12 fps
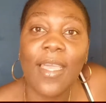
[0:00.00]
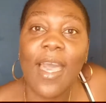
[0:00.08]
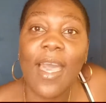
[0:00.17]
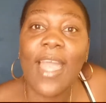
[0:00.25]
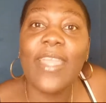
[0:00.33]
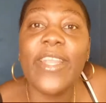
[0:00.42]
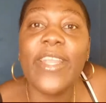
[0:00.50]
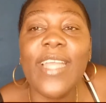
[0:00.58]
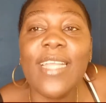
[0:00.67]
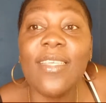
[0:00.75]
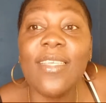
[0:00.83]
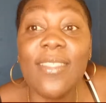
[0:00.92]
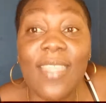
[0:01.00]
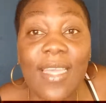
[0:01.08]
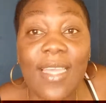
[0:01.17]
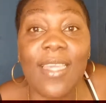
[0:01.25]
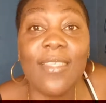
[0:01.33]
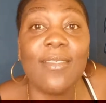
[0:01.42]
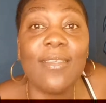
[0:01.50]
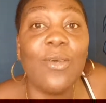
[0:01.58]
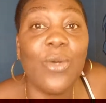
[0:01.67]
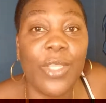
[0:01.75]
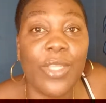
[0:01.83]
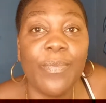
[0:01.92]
I hear that the zinc is good.